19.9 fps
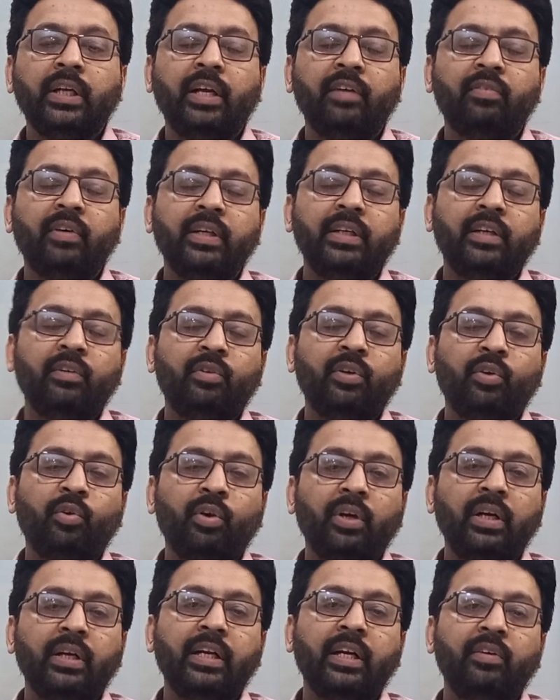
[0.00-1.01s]
saliva in our
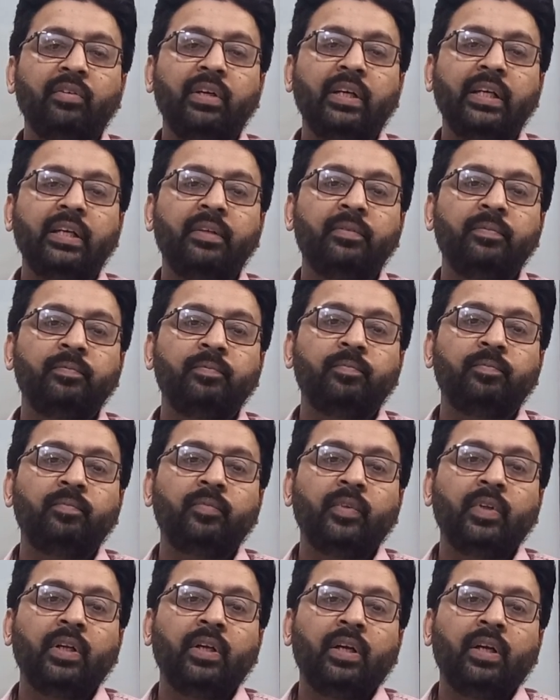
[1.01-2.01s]
oral cavity,
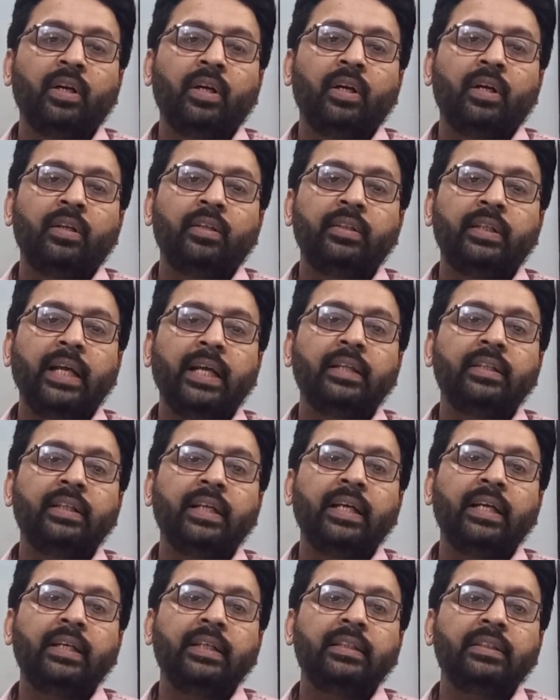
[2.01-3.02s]
then
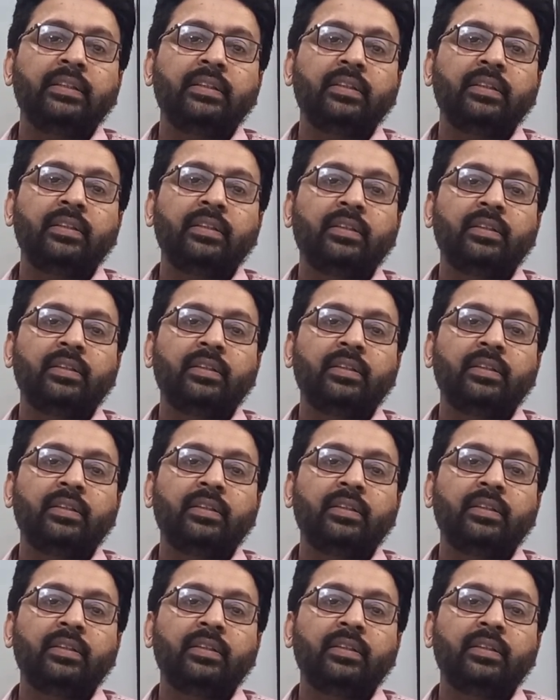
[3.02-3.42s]
there is